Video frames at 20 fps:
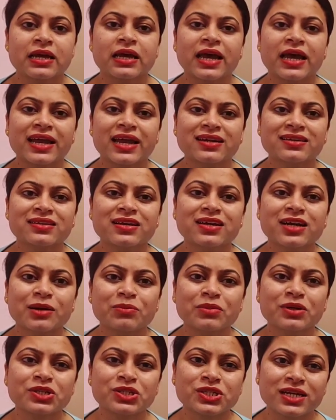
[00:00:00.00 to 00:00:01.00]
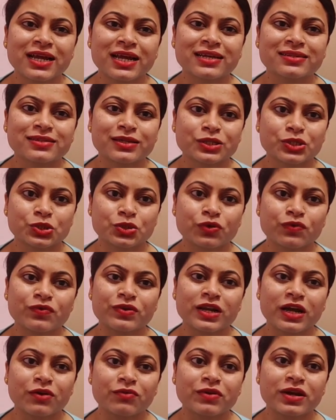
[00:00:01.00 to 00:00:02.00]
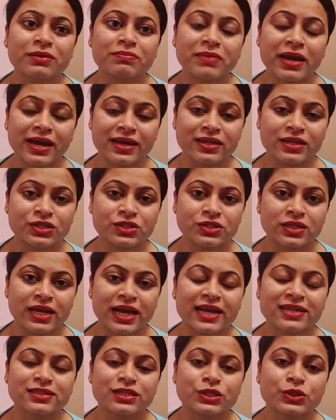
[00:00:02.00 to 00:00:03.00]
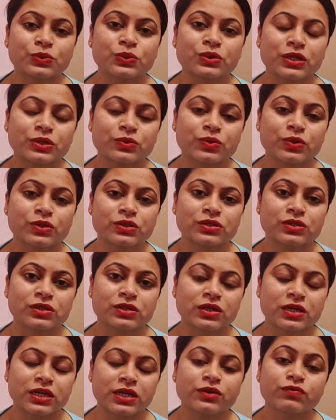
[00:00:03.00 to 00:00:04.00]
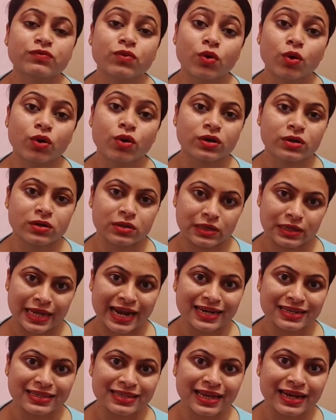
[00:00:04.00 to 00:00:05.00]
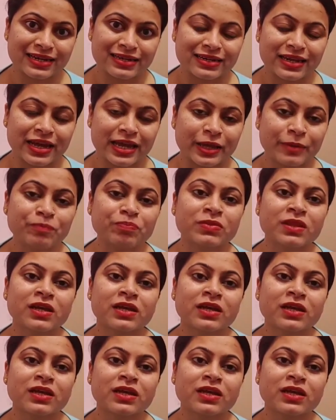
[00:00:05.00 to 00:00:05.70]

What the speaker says: and the commercialization of love and marriage, as it was in vogue at that time.